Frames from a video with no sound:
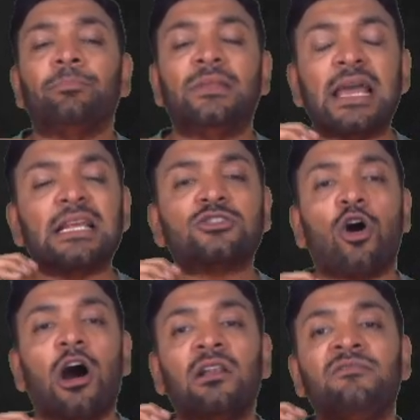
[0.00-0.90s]
there is
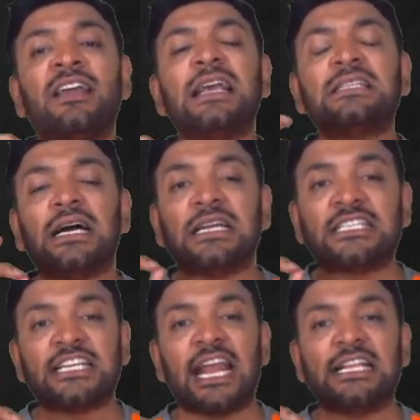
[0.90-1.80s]
always a
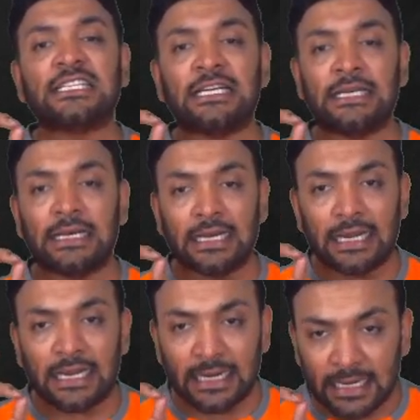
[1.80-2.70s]
change in
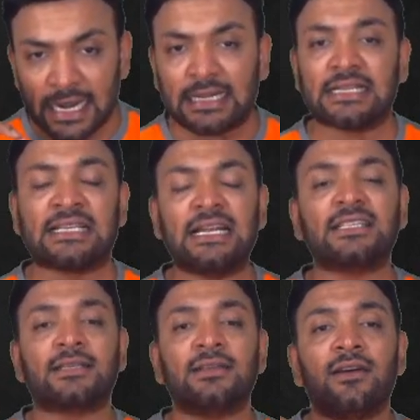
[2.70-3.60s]
net
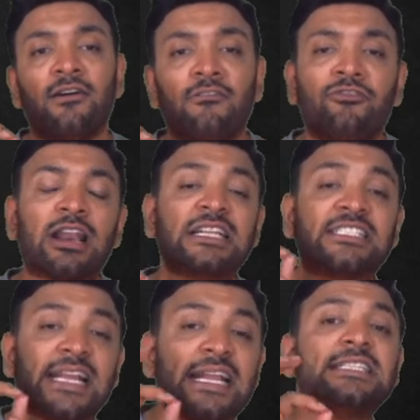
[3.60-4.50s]
assets for a
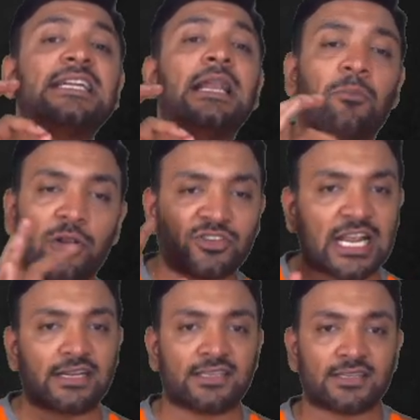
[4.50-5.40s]
change in number of
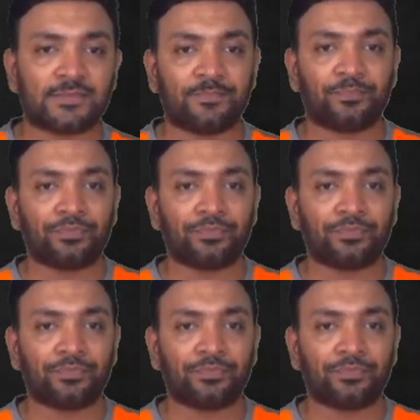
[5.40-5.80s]
shares.